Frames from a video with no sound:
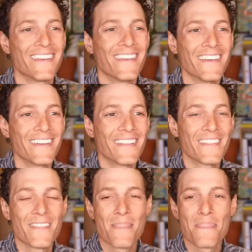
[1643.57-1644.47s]

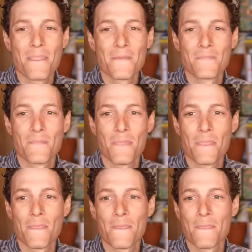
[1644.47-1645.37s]

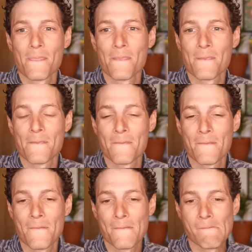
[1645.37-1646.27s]

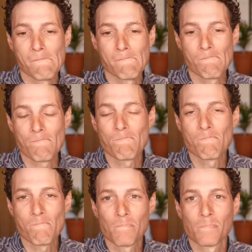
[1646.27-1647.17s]

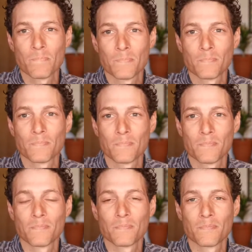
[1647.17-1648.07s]

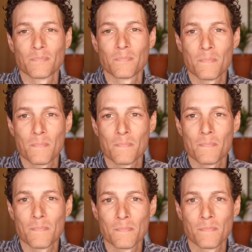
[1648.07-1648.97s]

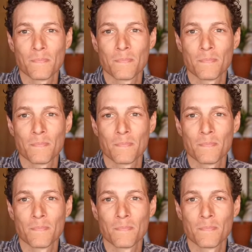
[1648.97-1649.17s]
(silent)